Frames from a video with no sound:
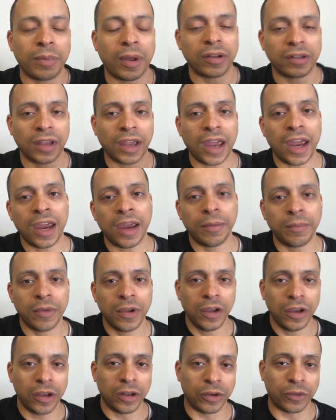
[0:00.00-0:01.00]
about the game
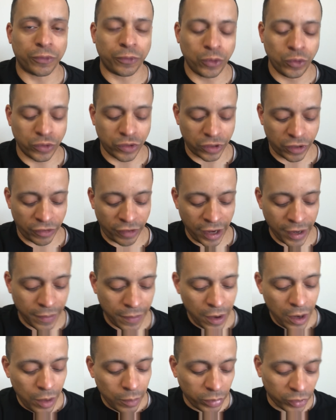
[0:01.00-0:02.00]
in the future,
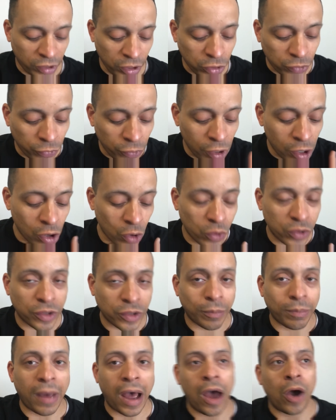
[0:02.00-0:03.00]
right? But this video is
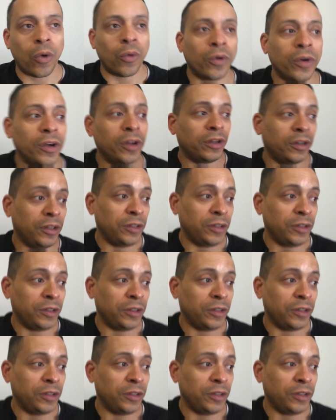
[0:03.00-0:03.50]
about